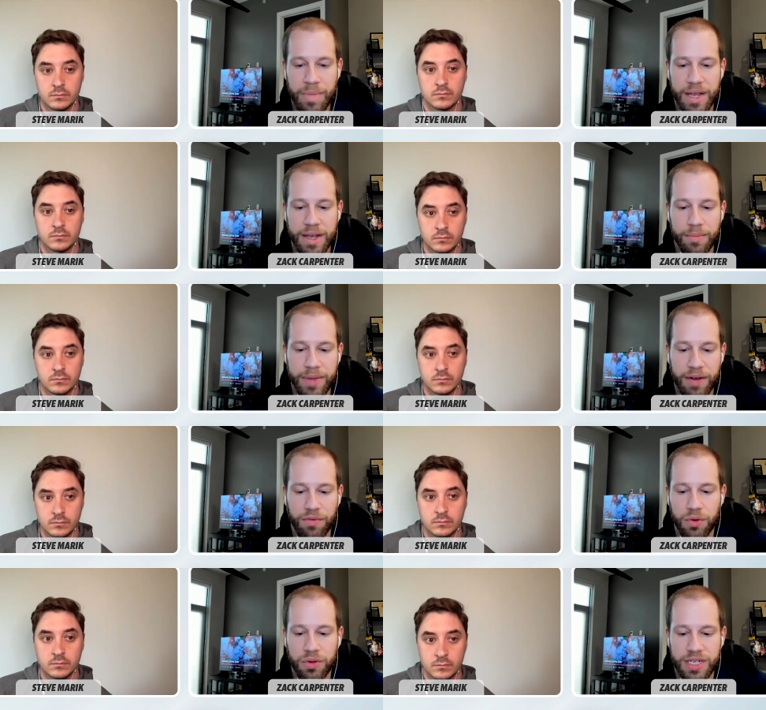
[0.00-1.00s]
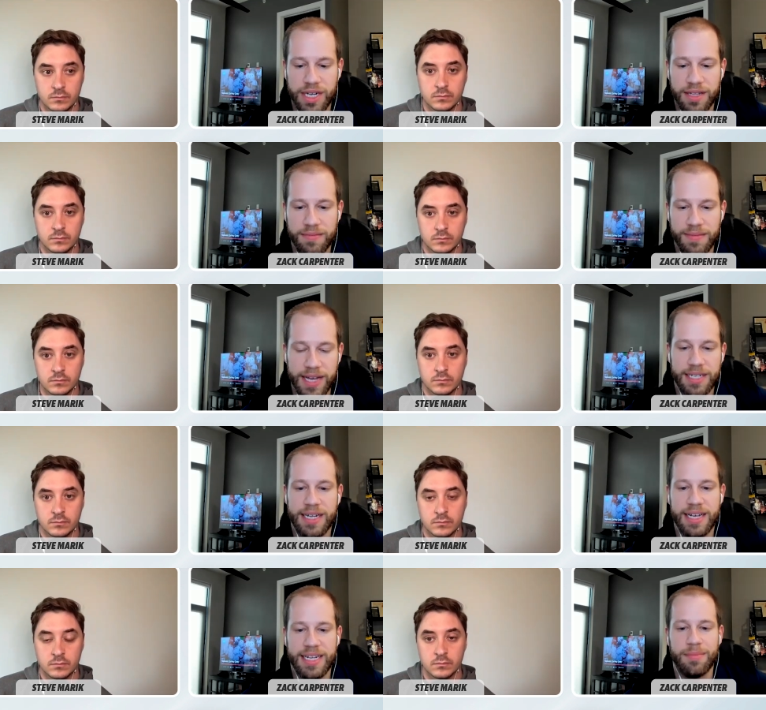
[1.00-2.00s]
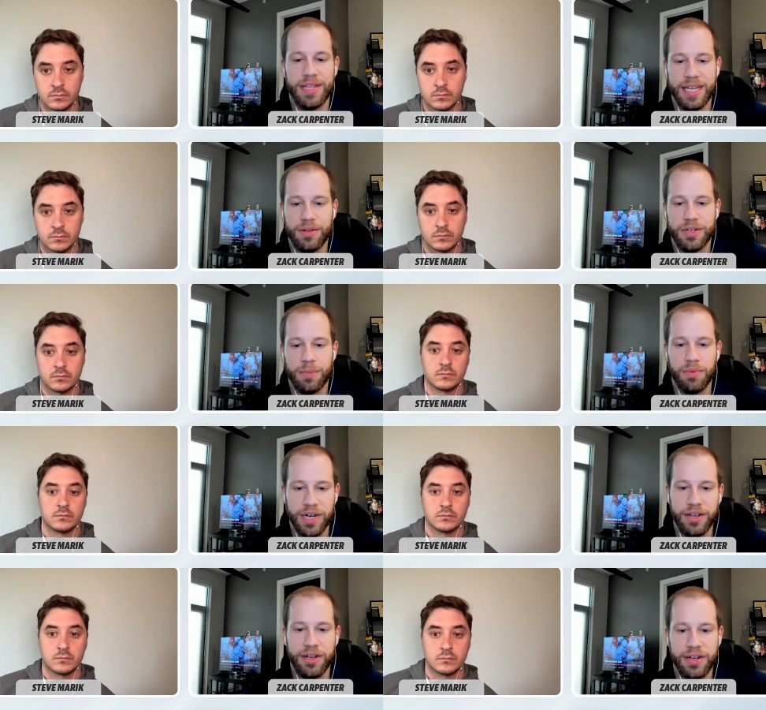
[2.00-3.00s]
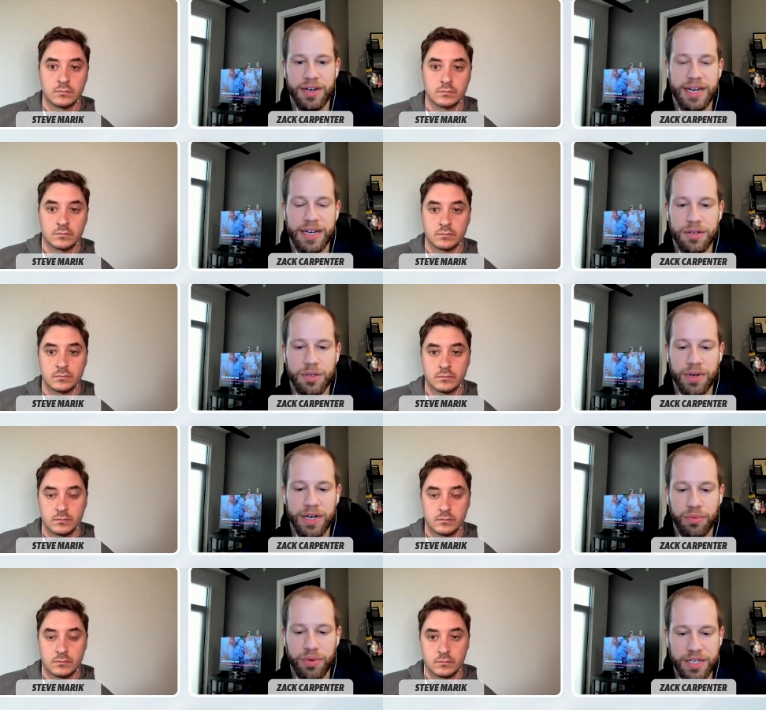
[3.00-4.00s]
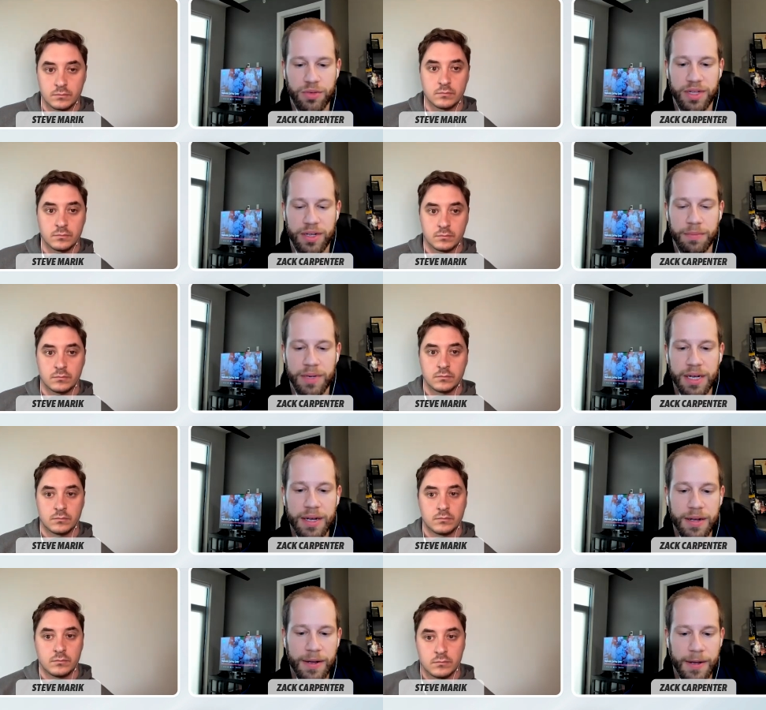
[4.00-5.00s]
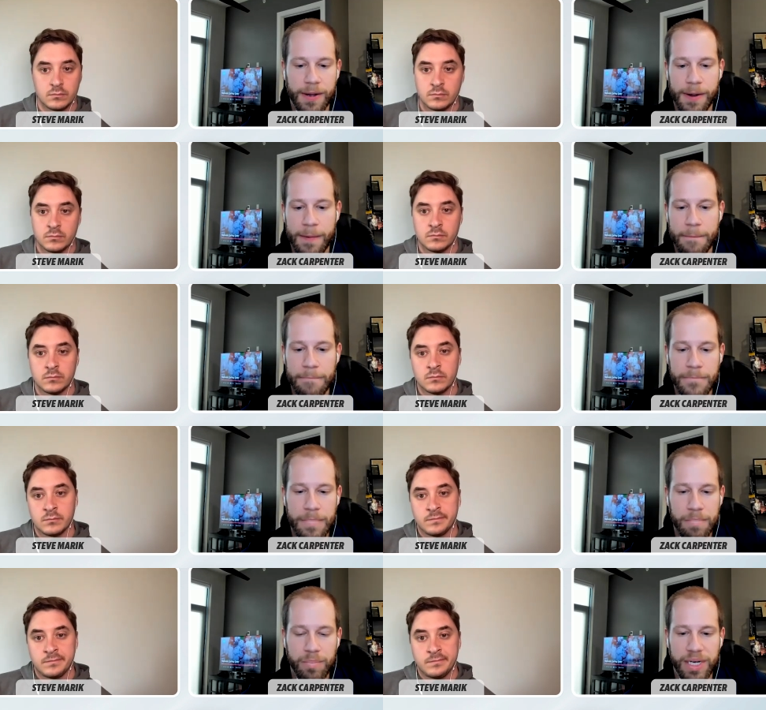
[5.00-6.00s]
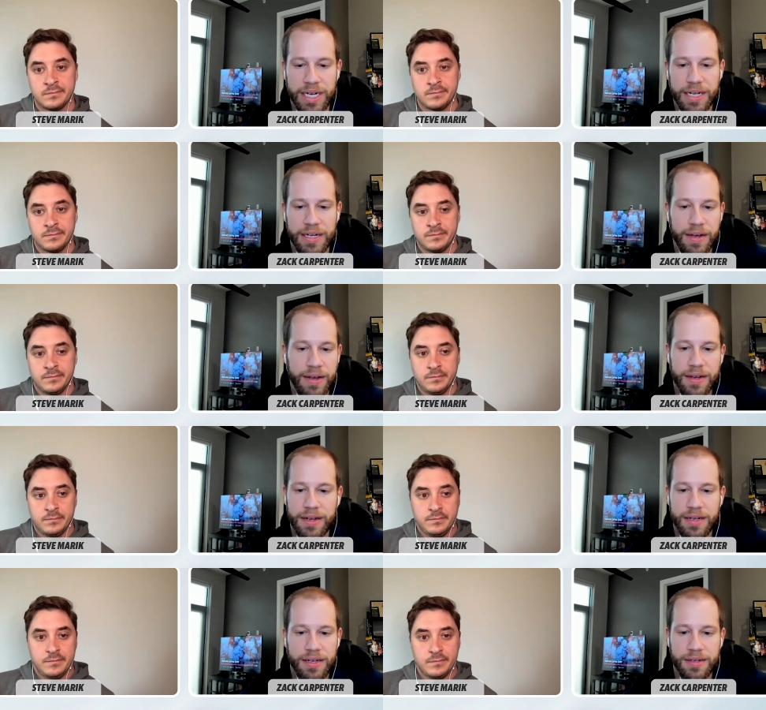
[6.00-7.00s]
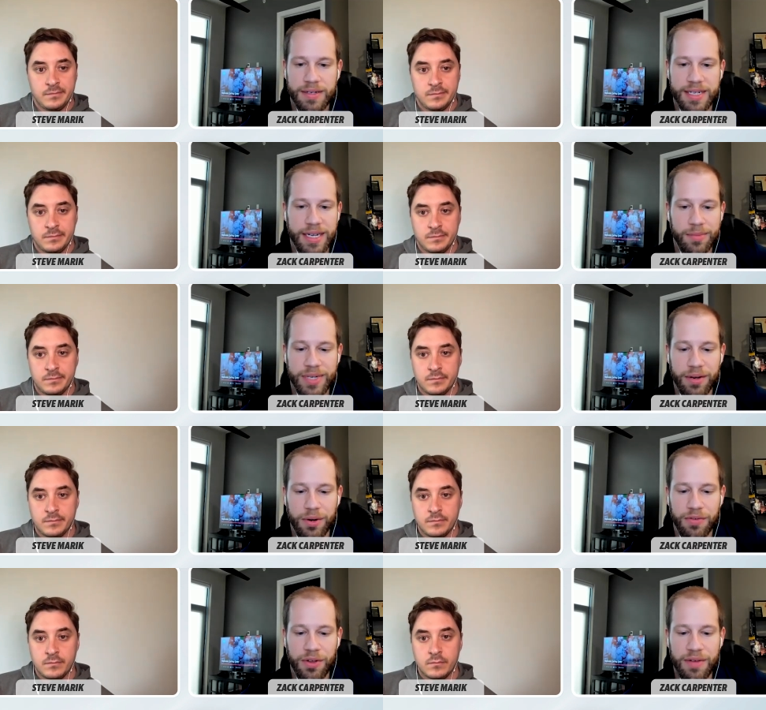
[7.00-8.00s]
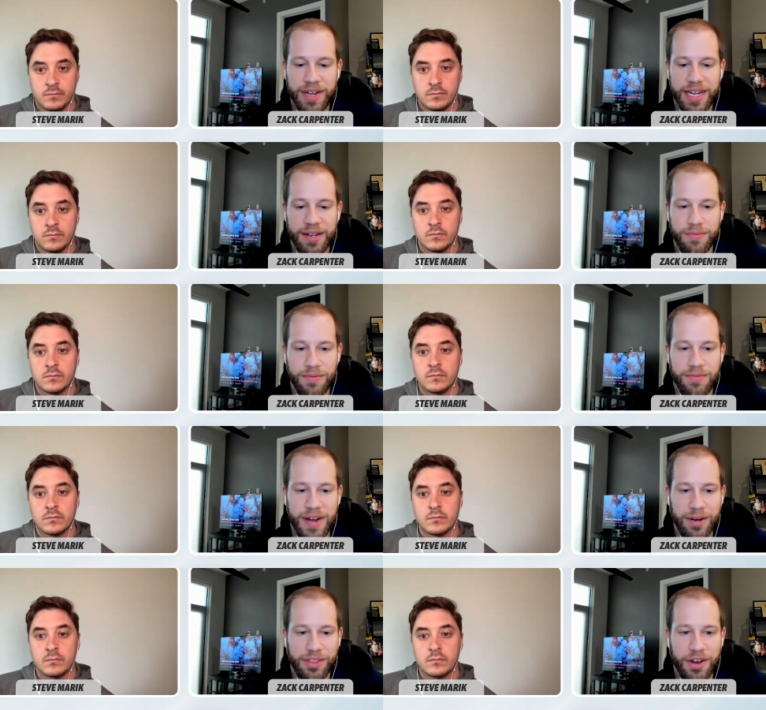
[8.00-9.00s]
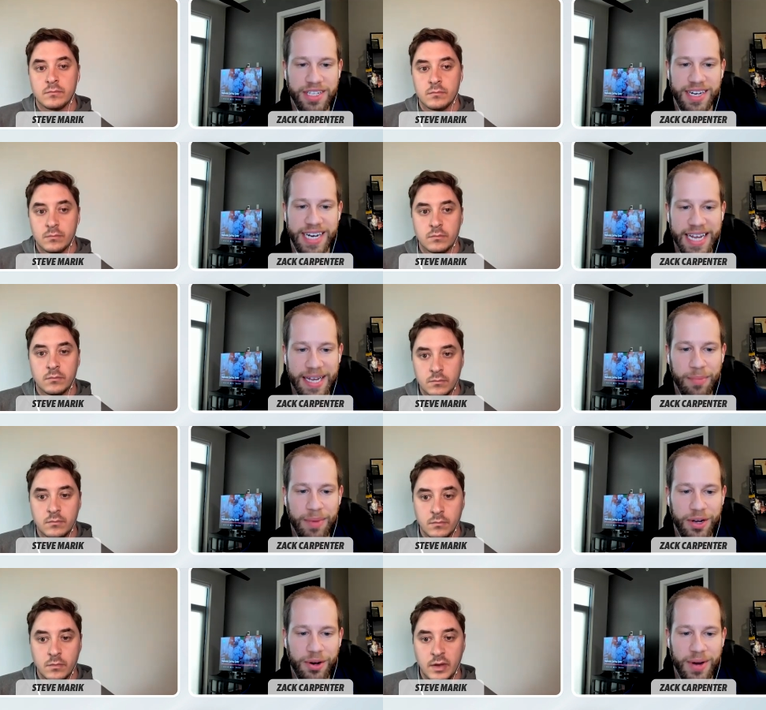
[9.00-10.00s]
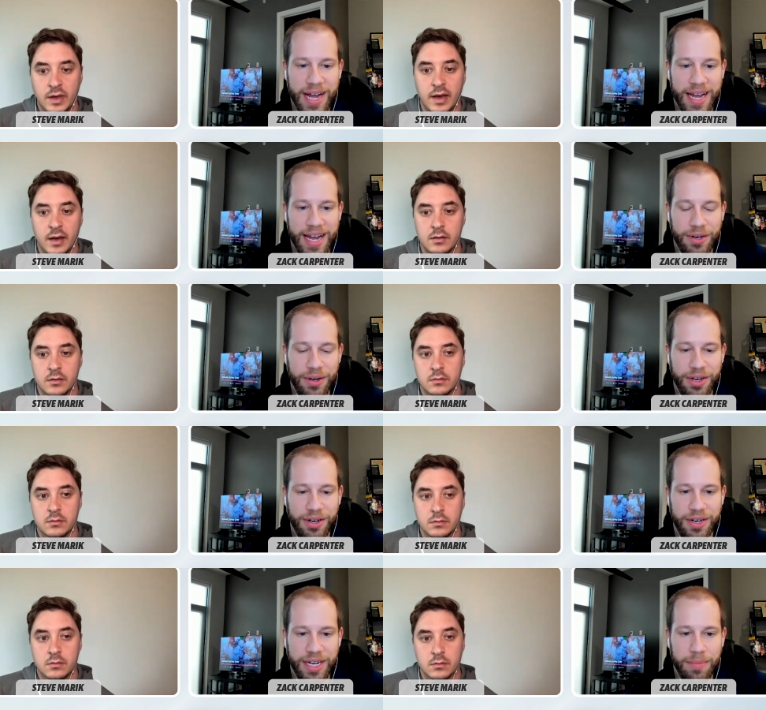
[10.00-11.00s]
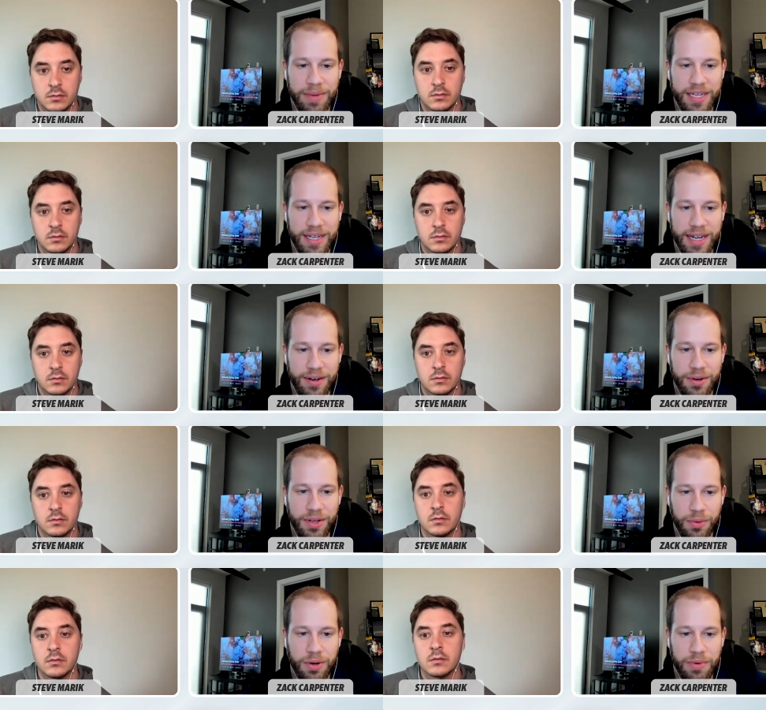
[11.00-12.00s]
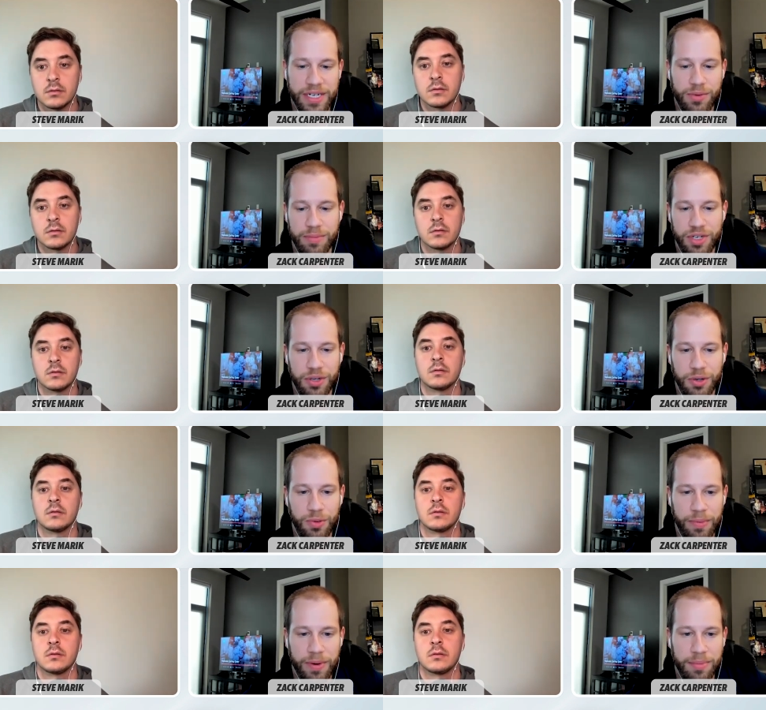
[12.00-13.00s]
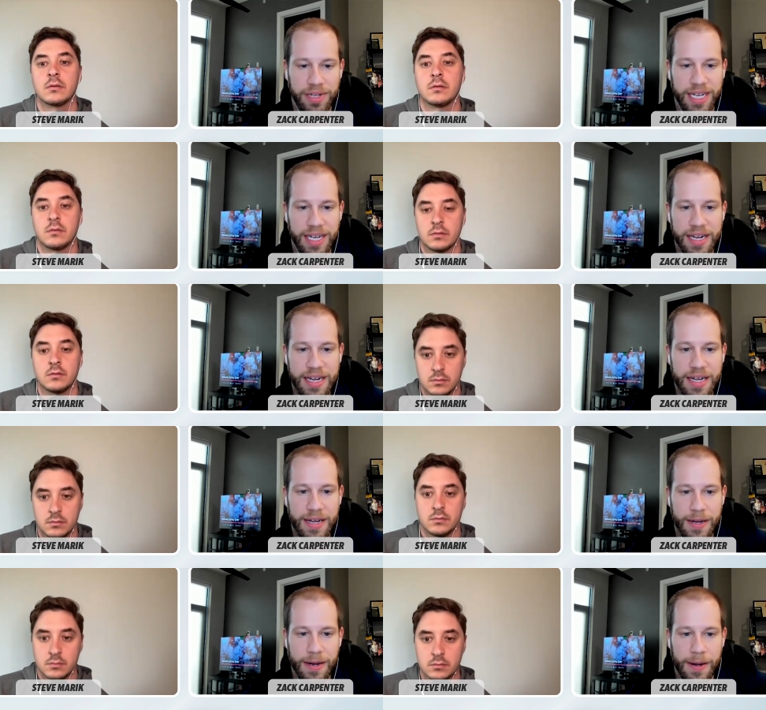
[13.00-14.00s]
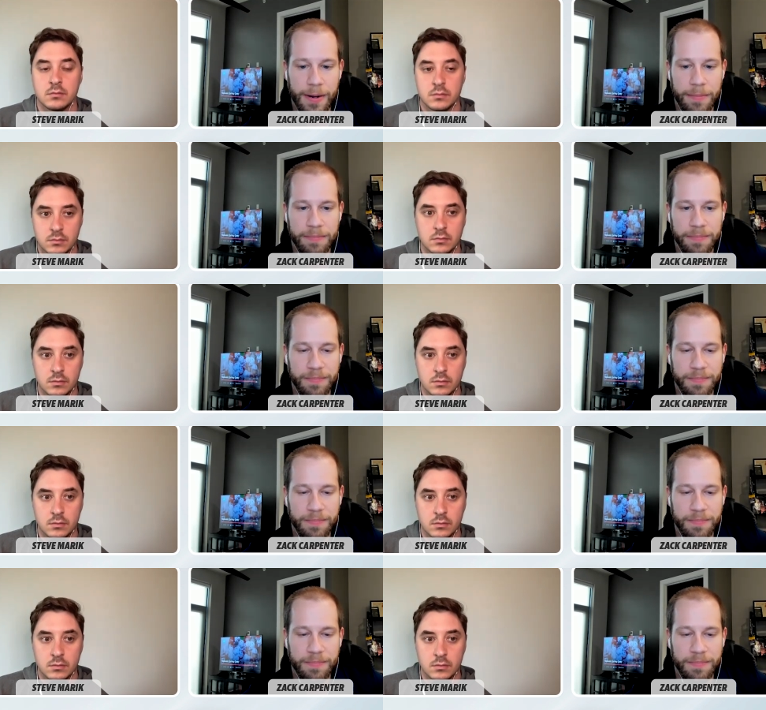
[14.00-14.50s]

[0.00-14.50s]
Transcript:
Speaker 1: and Matt Rhule's said that exact same thing. He looked pretty good, and he was pretty impressed with him. Um, but Sims, I don't know if you have any final thoughts on him. I know, yeah. I, I, know you're going to be. I know you were impressed with him too, but probably um,